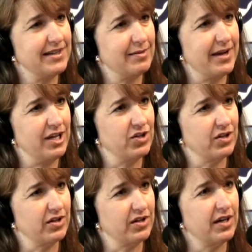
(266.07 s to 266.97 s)
to make
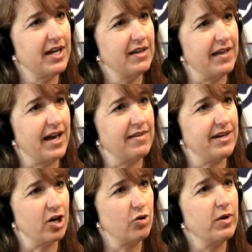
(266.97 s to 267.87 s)
sure that
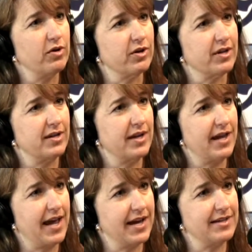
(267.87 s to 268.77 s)
the homeowner
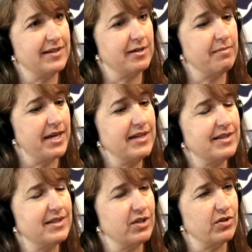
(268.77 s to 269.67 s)
has the
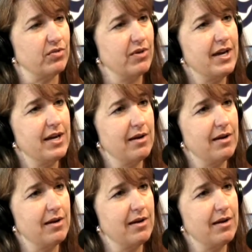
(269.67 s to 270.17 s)
means to